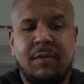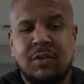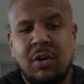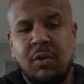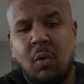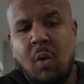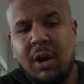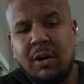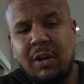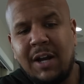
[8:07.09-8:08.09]
So the
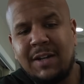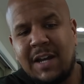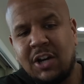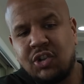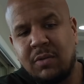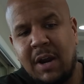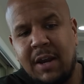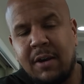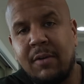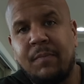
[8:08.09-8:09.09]
water line is actually right
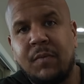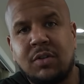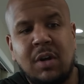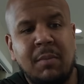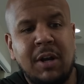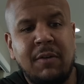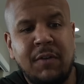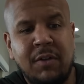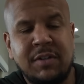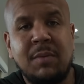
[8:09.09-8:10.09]
here. So I'm going to
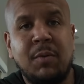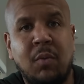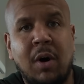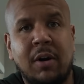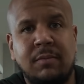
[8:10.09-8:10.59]
fill this up with water.